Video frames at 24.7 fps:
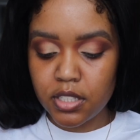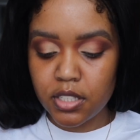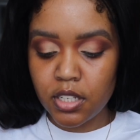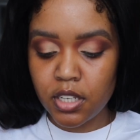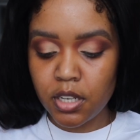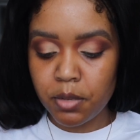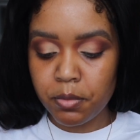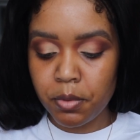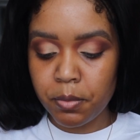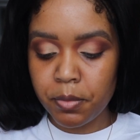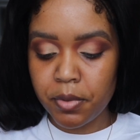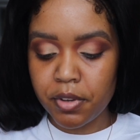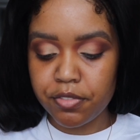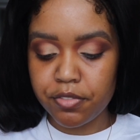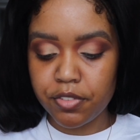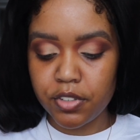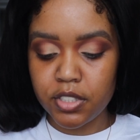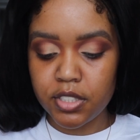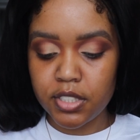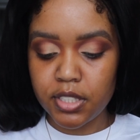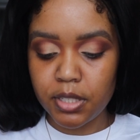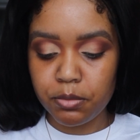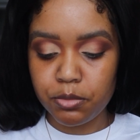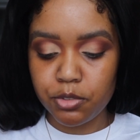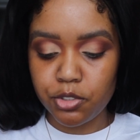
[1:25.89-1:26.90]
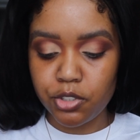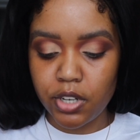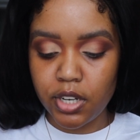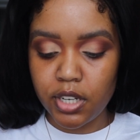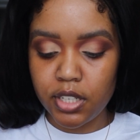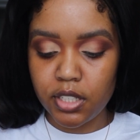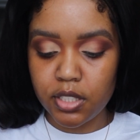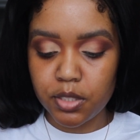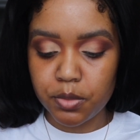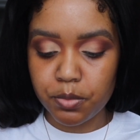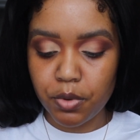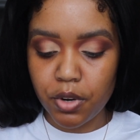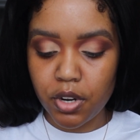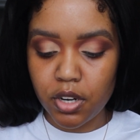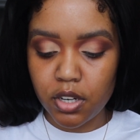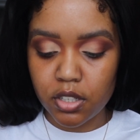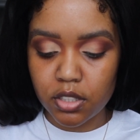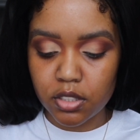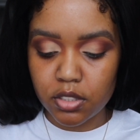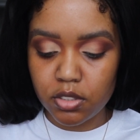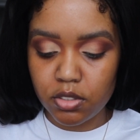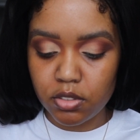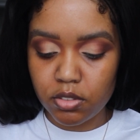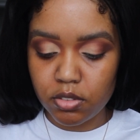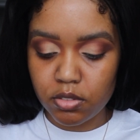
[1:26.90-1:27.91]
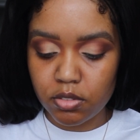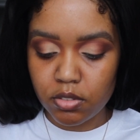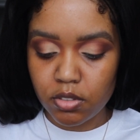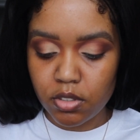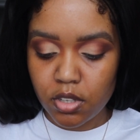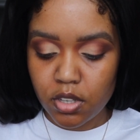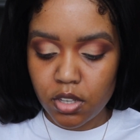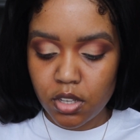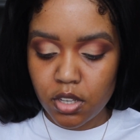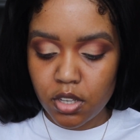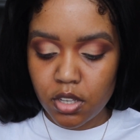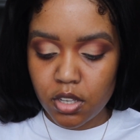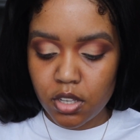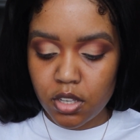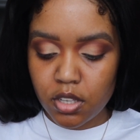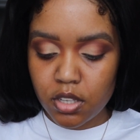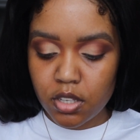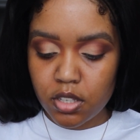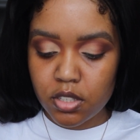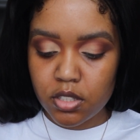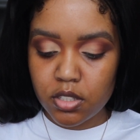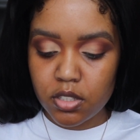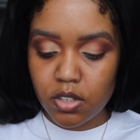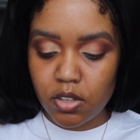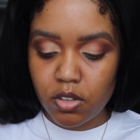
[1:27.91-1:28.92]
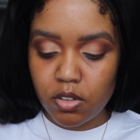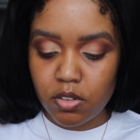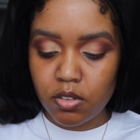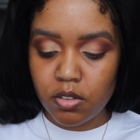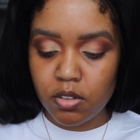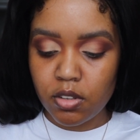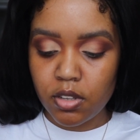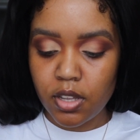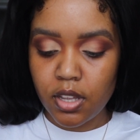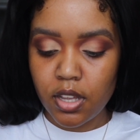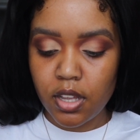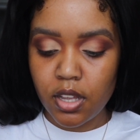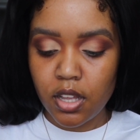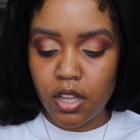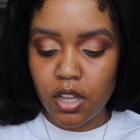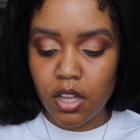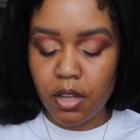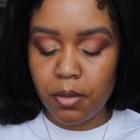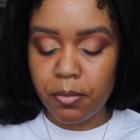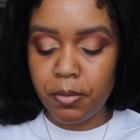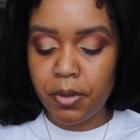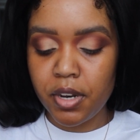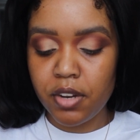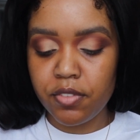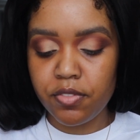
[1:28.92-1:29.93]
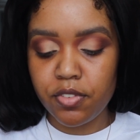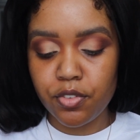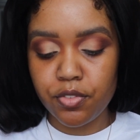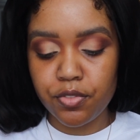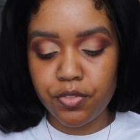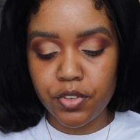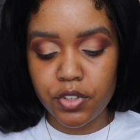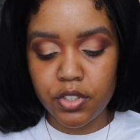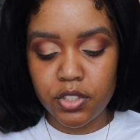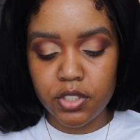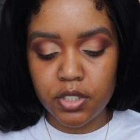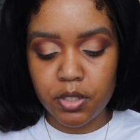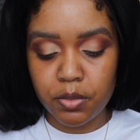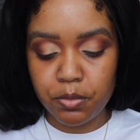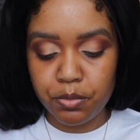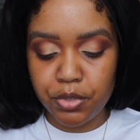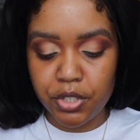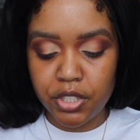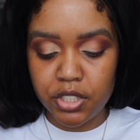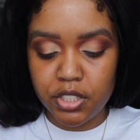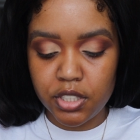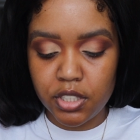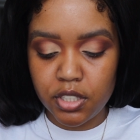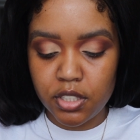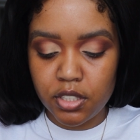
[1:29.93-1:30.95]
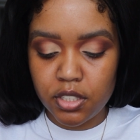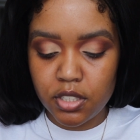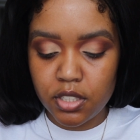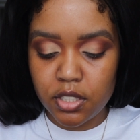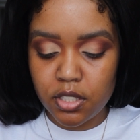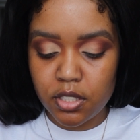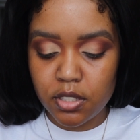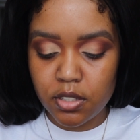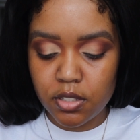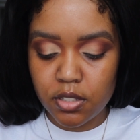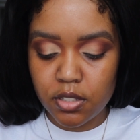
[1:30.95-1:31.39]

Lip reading: is gonna be my first time trying this product too, so a bit of a first impressions.